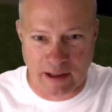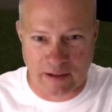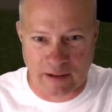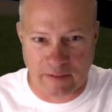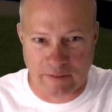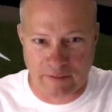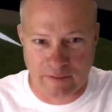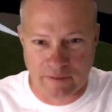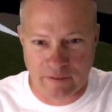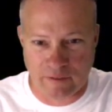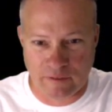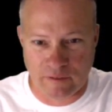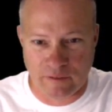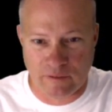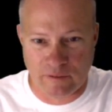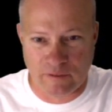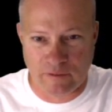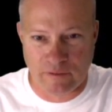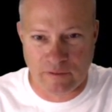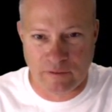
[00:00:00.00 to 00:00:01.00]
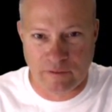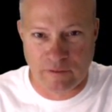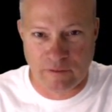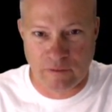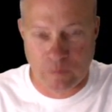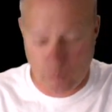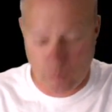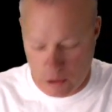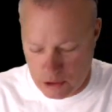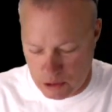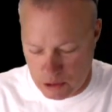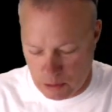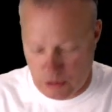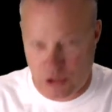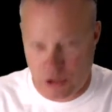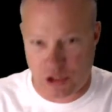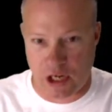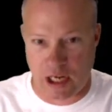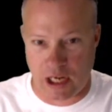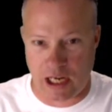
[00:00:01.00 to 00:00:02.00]
What are you doing,
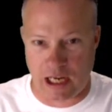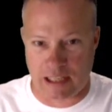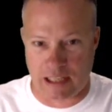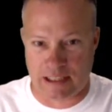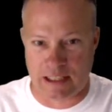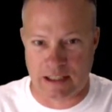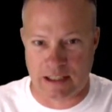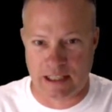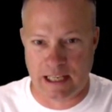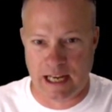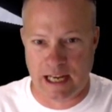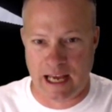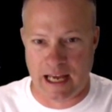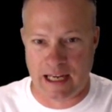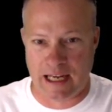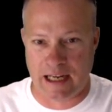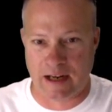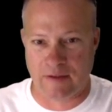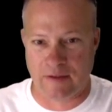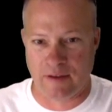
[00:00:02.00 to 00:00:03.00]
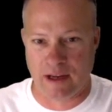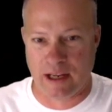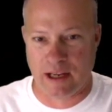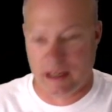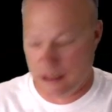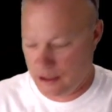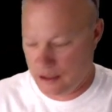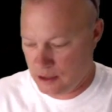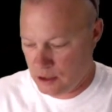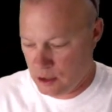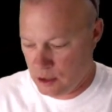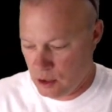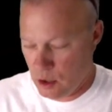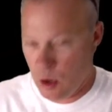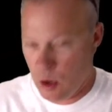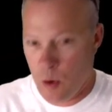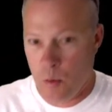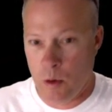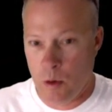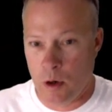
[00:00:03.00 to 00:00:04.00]
Shin Godzilla? Get out of here, man.
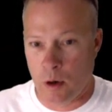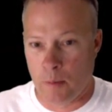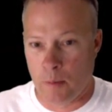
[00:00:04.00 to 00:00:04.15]
We're gonna